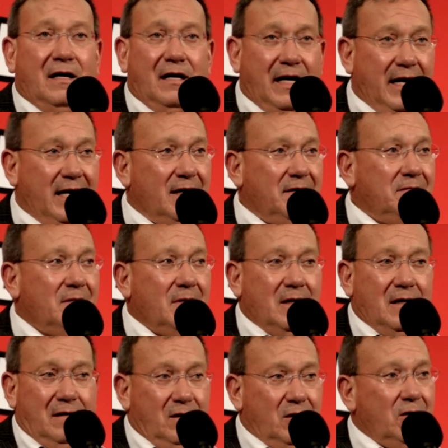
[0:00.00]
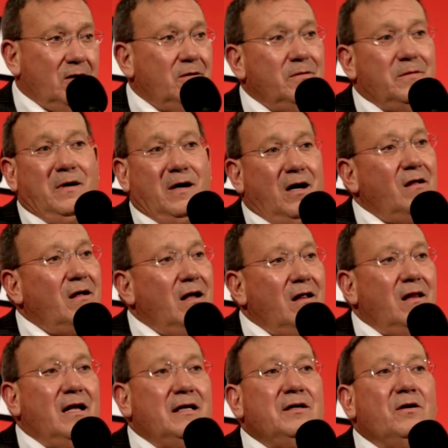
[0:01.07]
And, you know,
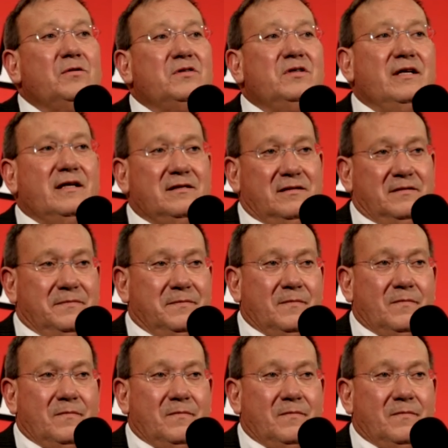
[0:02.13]
all I know is this.